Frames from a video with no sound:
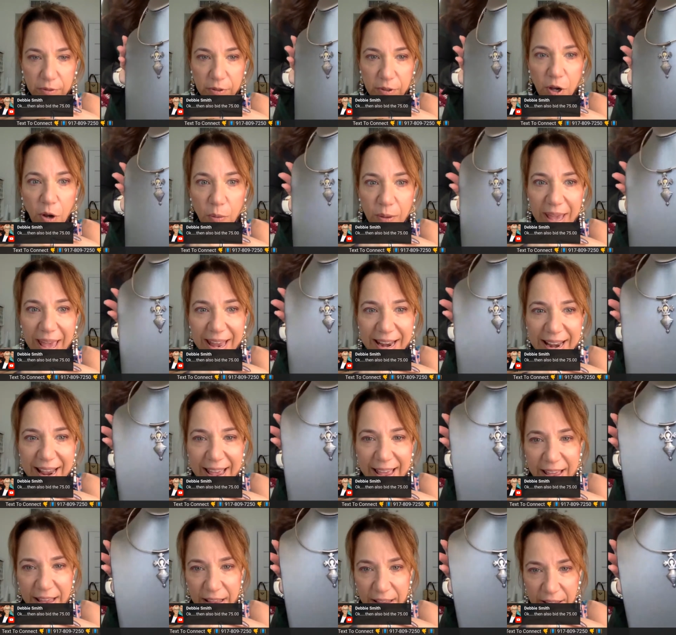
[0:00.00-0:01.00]
Go get
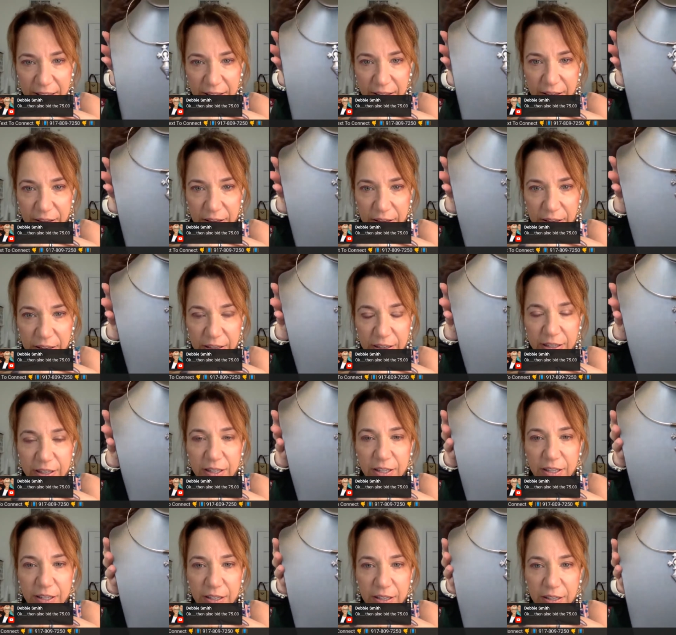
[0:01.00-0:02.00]
it.
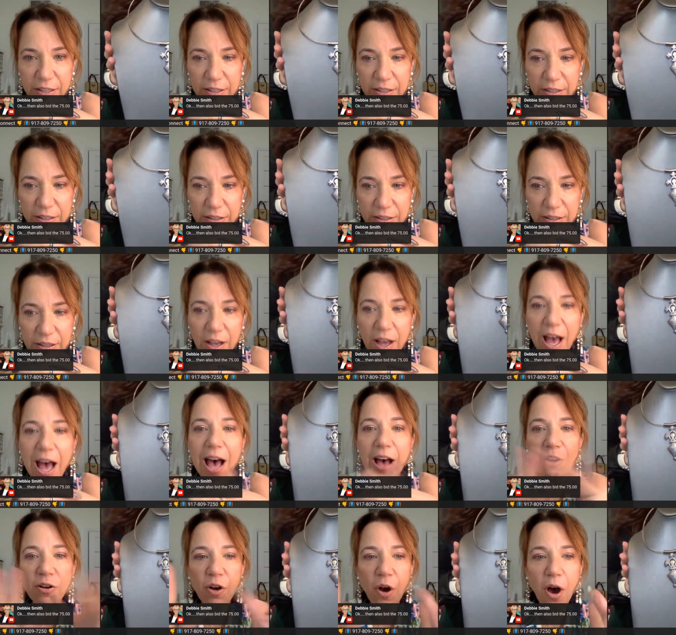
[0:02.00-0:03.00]
Anyway, look how beautiful that looks.
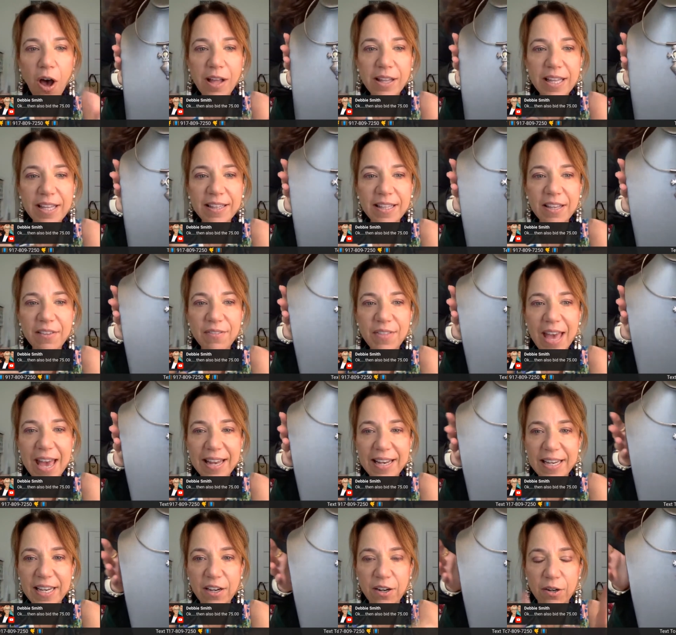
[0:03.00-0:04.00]
I'll call it. Leave
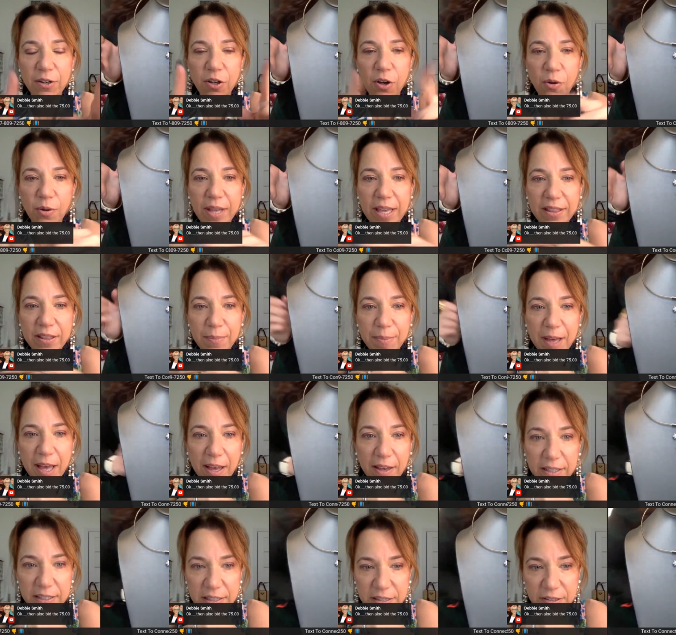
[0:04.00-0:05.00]
that here. Go get the
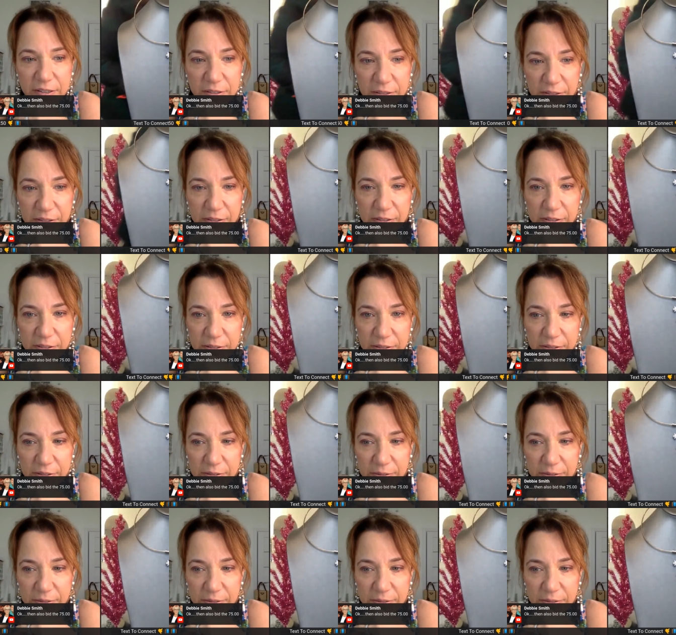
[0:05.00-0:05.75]
box. Okay.